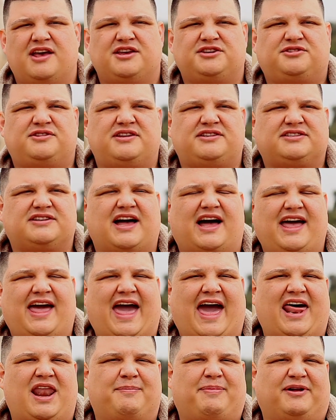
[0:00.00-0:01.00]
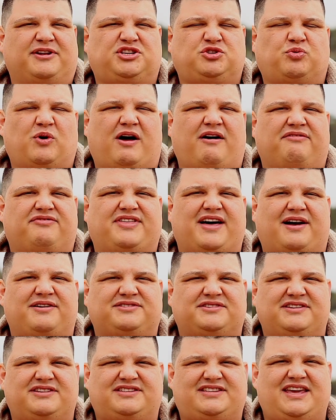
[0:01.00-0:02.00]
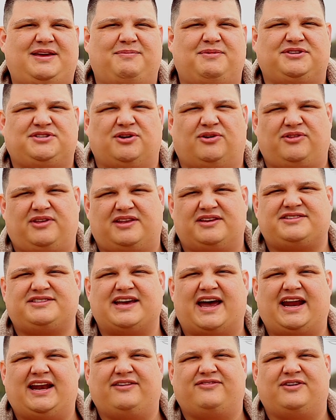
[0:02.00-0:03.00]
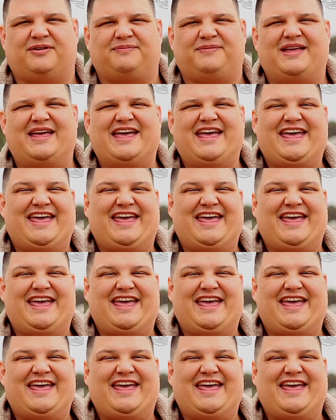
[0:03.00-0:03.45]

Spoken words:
So this guy had about 12,000 demons on the inside of him.